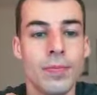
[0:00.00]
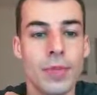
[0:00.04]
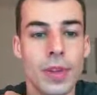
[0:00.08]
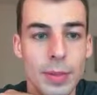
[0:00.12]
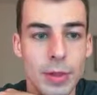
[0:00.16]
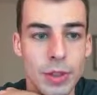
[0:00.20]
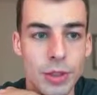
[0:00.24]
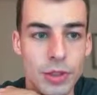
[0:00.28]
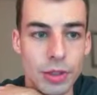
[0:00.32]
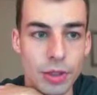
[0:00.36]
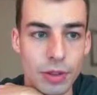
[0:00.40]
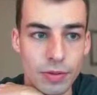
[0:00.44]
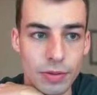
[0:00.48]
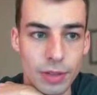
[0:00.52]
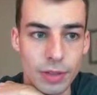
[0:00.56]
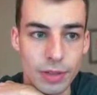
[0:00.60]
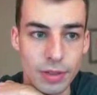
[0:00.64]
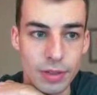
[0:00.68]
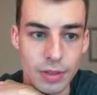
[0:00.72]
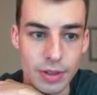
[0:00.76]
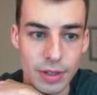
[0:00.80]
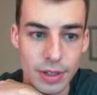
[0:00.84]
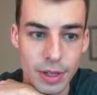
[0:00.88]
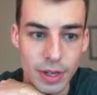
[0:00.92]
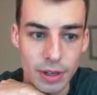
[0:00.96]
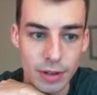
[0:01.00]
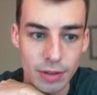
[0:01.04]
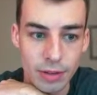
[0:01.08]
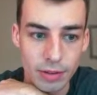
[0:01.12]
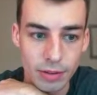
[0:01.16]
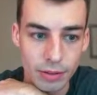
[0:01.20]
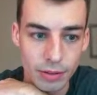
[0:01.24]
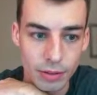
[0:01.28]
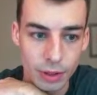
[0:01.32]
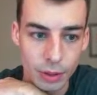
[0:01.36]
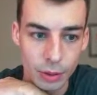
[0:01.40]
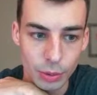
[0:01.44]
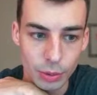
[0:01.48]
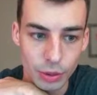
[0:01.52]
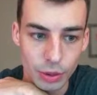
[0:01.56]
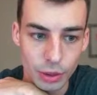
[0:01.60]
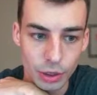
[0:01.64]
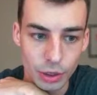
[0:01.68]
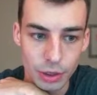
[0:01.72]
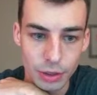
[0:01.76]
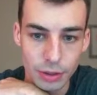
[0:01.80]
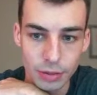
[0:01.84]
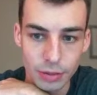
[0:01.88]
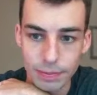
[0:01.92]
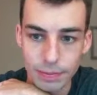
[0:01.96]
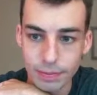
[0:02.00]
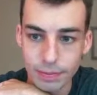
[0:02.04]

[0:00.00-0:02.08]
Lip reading: solves does this have? How are we looking?